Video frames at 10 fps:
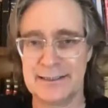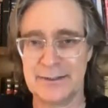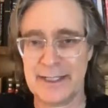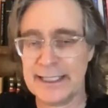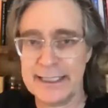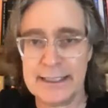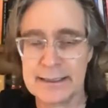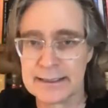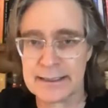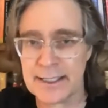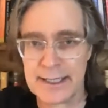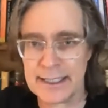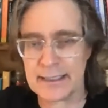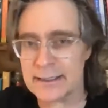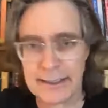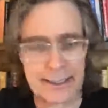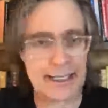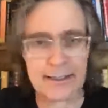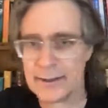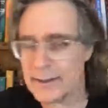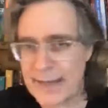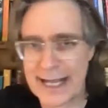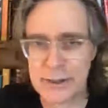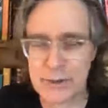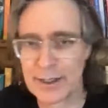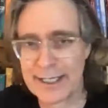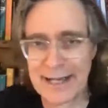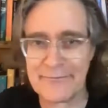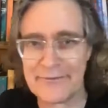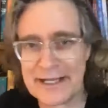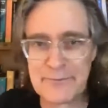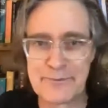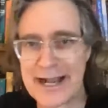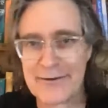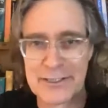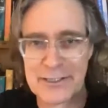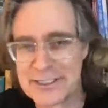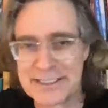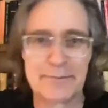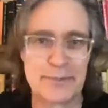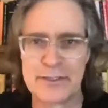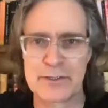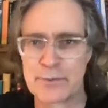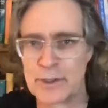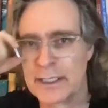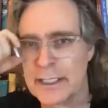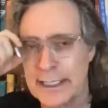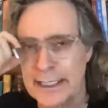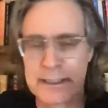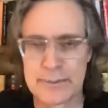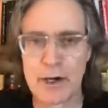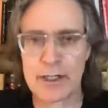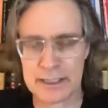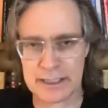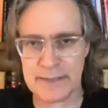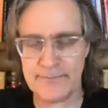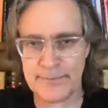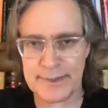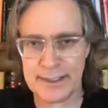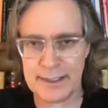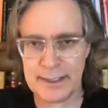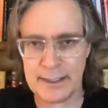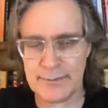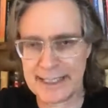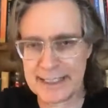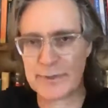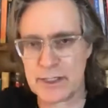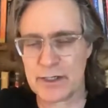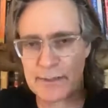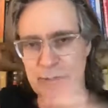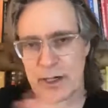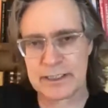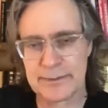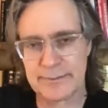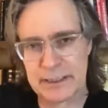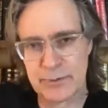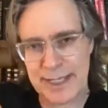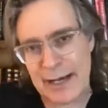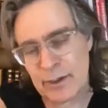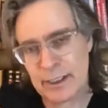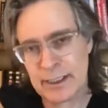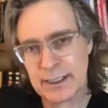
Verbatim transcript: right, is, think again, back to our cafe in Paris or in St. Petersburg, it's Marxism. But as we started, Marxism is without